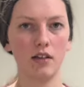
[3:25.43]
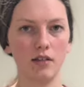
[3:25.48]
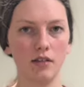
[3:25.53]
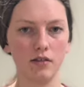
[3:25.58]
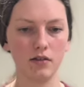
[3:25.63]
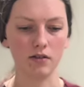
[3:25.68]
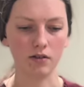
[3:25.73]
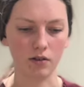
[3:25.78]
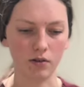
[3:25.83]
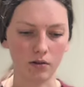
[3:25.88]

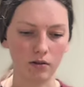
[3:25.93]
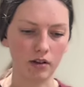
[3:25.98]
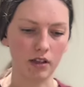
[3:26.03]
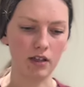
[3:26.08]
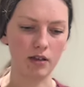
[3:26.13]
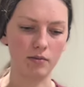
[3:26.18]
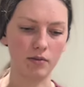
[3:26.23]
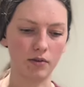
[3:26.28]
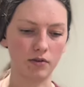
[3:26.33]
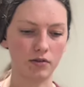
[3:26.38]
So the
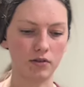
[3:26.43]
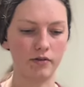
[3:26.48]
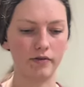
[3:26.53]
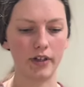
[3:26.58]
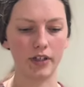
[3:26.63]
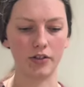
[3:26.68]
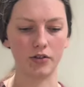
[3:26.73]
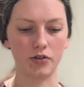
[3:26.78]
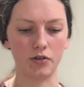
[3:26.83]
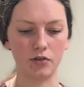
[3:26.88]
most
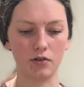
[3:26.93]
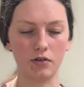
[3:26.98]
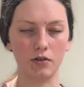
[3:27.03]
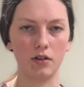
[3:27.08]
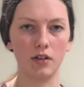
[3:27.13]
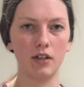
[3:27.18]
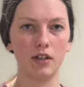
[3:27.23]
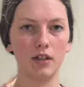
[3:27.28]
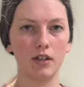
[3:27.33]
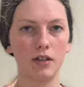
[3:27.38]
ventral
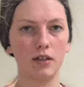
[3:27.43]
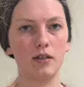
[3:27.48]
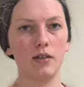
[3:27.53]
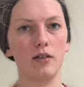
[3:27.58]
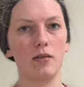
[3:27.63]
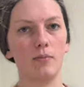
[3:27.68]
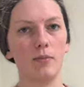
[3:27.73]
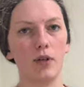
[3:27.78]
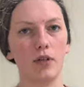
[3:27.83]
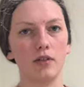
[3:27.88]

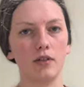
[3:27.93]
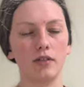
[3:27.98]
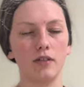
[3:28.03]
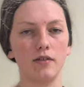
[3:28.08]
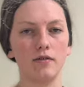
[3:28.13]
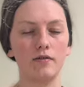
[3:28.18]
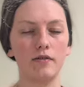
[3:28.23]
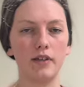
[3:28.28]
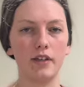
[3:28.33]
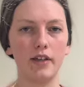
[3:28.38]
part
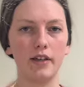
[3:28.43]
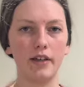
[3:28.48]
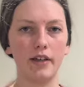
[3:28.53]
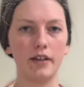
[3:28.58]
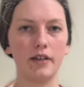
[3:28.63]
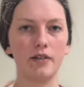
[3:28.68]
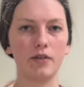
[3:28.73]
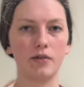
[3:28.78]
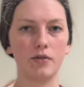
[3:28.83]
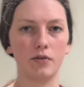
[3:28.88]
of the
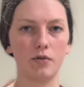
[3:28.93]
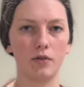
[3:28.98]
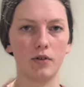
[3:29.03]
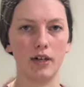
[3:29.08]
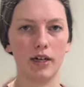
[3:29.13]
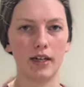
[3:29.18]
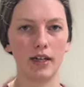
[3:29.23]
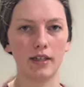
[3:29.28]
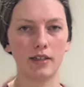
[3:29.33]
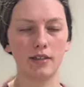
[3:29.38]

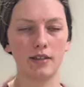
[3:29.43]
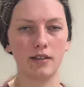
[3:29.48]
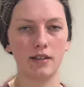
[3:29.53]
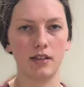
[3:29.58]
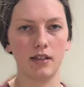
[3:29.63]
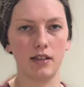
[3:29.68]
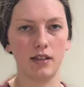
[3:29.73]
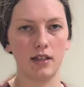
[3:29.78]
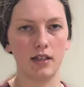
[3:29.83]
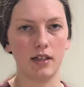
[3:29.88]
thorax
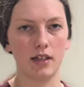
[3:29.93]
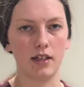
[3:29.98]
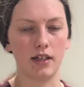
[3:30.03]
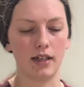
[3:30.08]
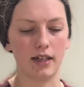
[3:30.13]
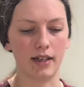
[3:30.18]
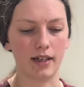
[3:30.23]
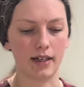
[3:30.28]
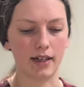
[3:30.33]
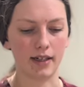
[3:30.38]

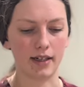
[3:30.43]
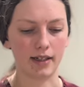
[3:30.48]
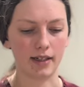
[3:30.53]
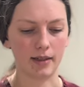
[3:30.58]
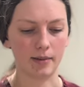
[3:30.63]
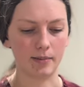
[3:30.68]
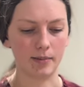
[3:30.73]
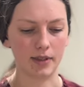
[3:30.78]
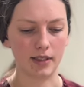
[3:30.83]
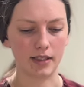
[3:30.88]

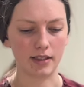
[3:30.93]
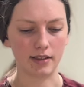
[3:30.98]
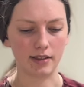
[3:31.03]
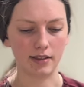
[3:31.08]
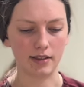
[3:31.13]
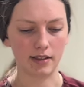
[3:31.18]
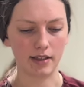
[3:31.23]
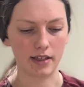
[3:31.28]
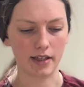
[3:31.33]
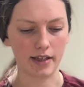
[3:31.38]
is
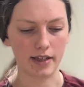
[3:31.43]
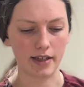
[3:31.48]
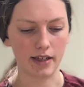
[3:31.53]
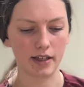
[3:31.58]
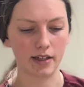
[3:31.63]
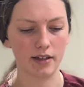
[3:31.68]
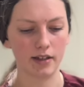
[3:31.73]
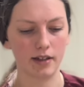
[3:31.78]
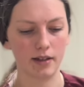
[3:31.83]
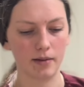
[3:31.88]
the
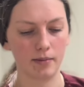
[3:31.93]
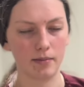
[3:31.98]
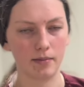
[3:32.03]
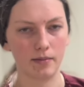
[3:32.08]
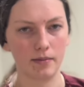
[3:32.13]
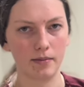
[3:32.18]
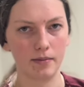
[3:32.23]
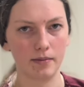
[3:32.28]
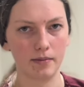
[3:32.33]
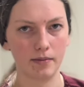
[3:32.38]

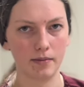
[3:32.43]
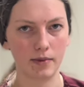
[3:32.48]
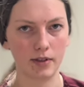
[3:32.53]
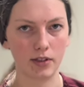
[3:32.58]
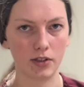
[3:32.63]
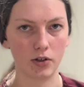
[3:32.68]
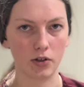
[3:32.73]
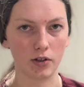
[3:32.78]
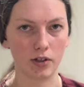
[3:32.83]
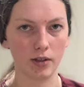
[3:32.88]

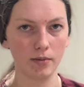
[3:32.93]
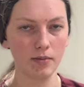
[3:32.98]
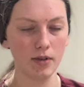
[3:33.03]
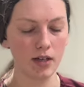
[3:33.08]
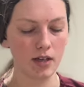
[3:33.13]
sternum.